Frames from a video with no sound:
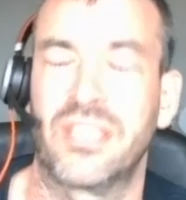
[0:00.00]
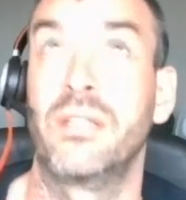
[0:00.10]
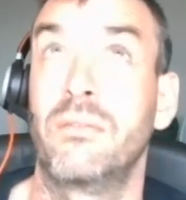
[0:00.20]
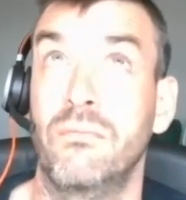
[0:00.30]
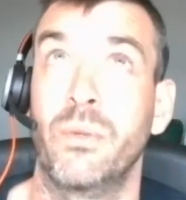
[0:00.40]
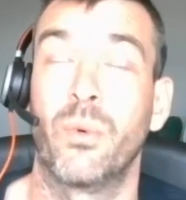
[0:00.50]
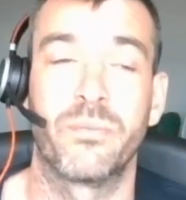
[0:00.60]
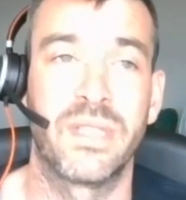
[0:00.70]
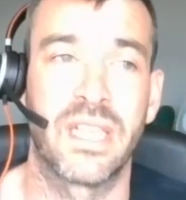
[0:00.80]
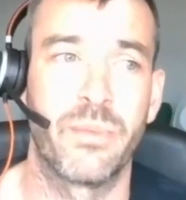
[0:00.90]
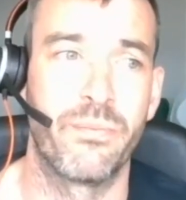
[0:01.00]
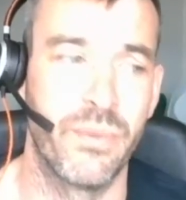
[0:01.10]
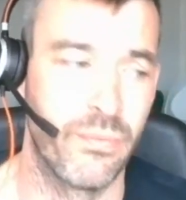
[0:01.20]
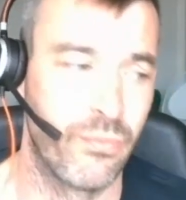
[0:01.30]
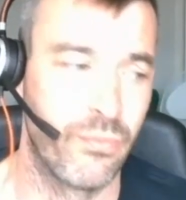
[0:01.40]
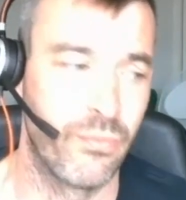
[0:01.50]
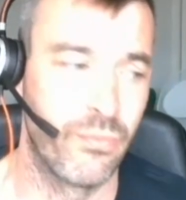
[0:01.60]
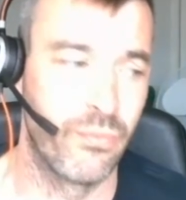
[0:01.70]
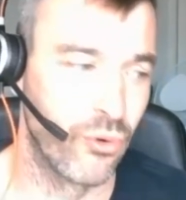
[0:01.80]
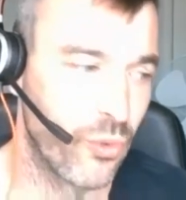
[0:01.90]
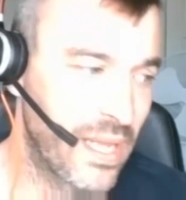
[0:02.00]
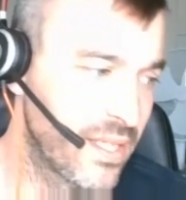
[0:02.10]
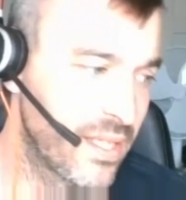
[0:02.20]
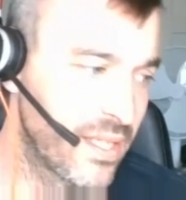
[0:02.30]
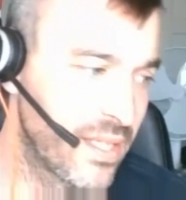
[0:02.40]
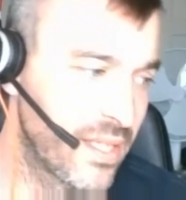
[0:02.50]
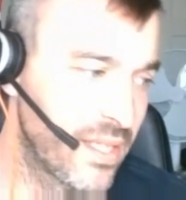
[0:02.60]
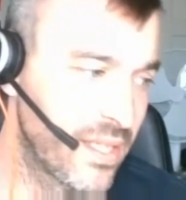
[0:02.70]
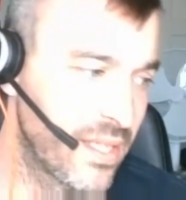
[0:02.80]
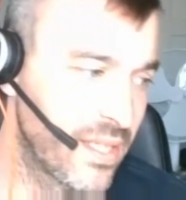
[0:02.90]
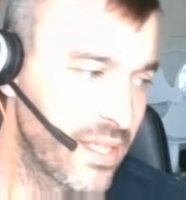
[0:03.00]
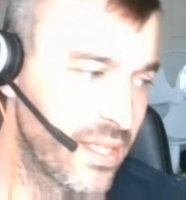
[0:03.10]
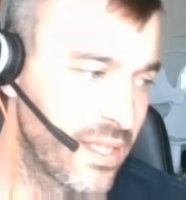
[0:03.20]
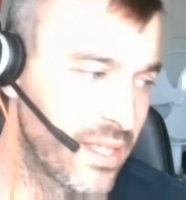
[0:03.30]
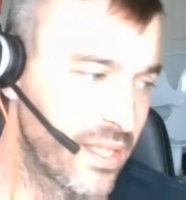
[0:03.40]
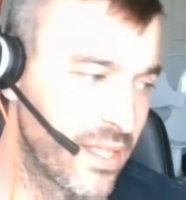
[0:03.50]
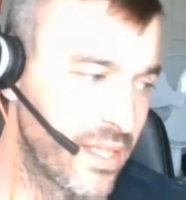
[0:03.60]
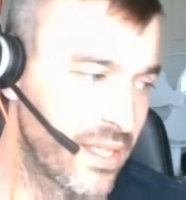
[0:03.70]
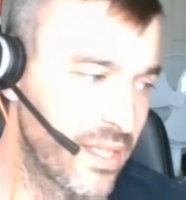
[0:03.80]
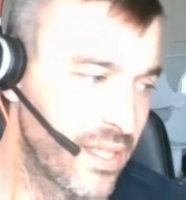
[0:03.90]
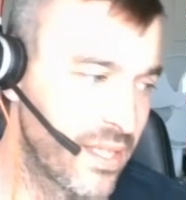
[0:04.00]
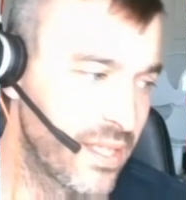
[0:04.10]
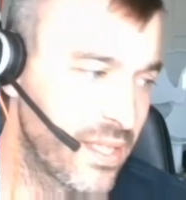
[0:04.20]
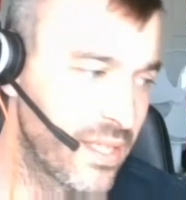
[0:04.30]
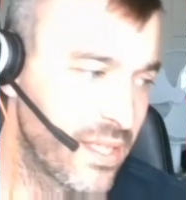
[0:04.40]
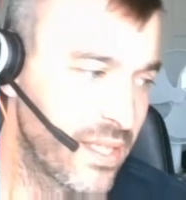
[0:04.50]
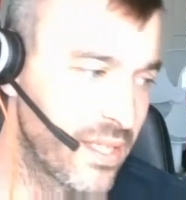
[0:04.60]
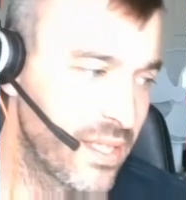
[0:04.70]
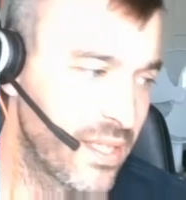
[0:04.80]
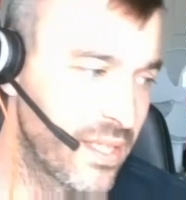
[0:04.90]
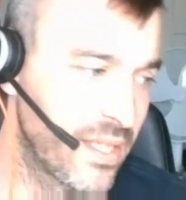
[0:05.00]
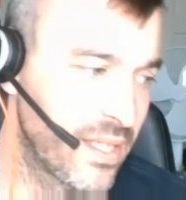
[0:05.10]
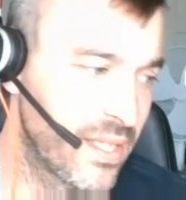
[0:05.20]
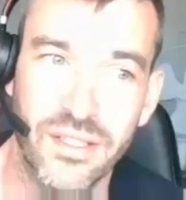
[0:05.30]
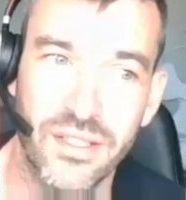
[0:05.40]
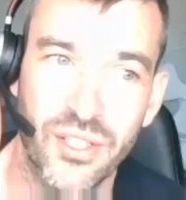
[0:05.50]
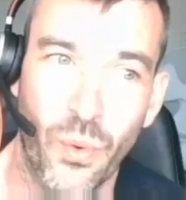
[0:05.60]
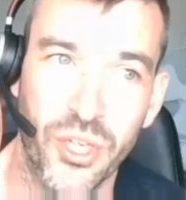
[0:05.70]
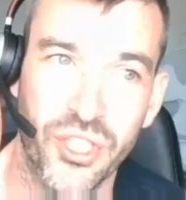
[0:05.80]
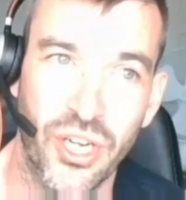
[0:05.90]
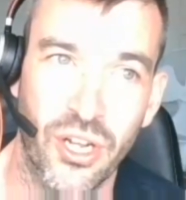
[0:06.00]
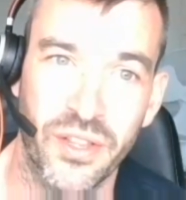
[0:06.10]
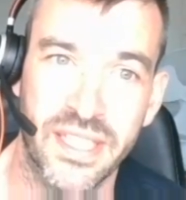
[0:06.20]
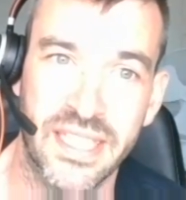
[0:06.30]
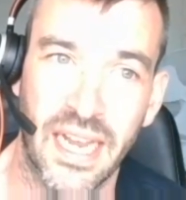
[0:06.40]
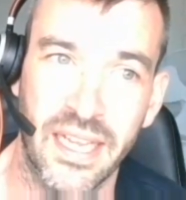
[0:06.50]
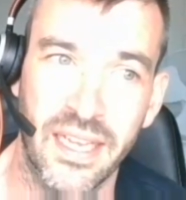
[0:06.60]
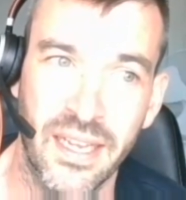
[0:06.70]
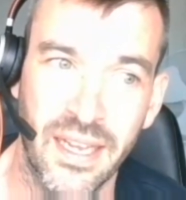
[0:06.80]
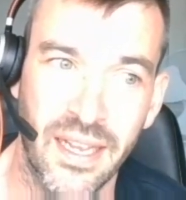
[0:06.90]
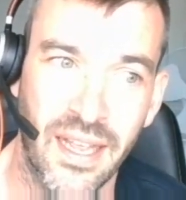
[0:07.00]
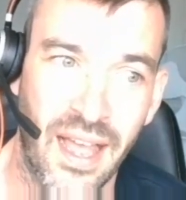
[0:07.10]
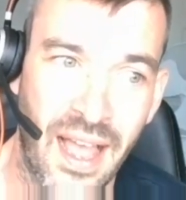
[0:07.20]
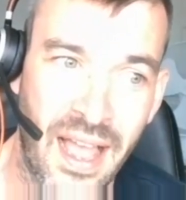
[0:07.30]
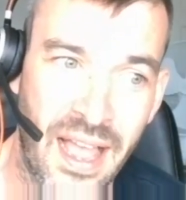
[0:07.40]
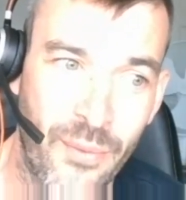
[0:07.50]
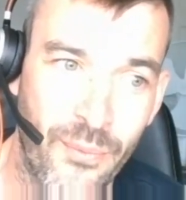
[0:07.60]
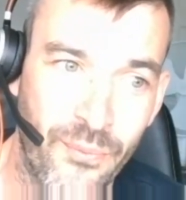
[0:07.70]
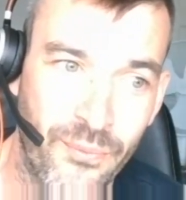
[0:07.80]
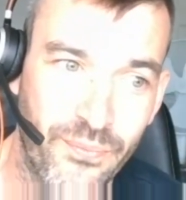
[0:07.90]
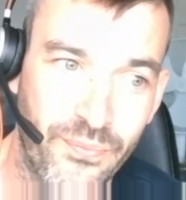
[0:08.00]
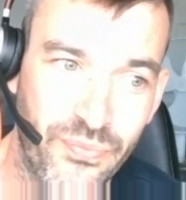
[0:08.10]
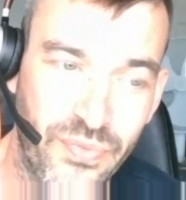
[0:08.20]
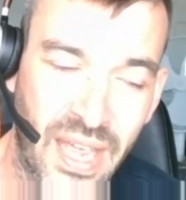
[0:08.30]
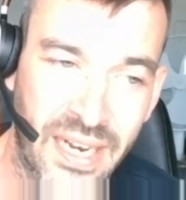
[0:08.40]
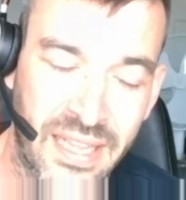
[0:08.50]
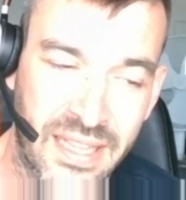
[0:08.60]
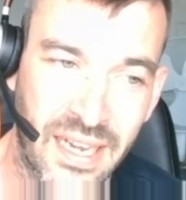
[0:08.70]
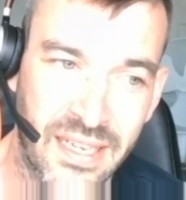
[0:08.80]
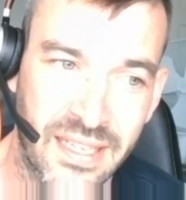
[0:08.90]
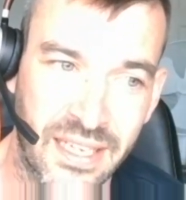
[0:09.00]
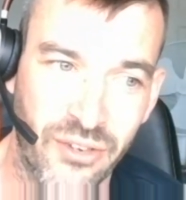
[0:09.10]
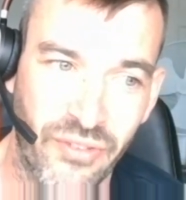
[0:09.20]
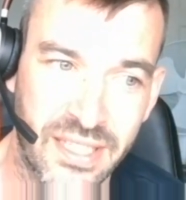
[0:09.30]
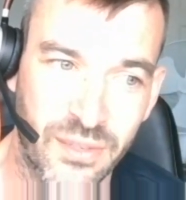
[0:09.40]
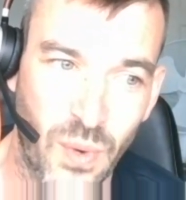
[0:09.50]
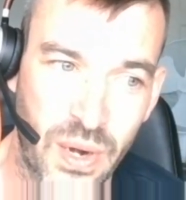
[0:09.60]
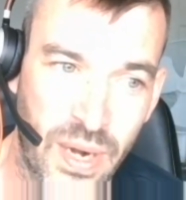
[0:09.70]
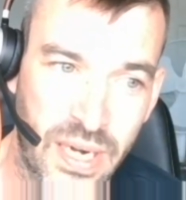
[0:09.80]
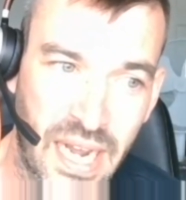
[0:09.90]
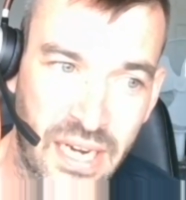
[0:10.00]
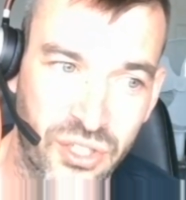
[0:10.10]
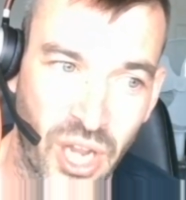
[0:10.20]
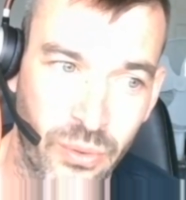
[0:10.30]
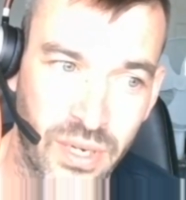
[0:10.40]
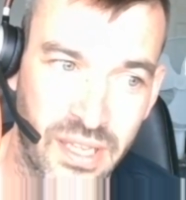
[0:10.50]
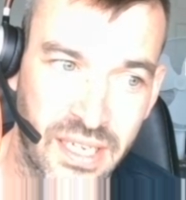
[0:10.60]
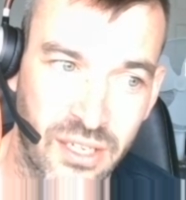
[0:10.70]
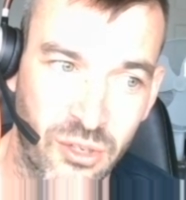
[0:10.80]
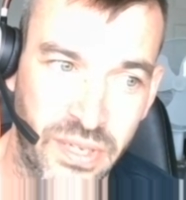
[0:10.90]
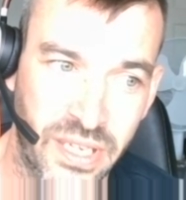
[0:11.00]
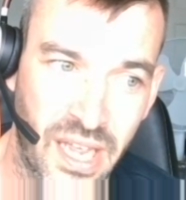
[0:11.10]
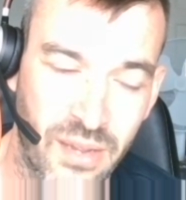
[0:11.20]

Actually, it wasn't my dad. My brother went. But I do think I've been to watching it on the telly. And I think you're right. When I next go, I think it'll be.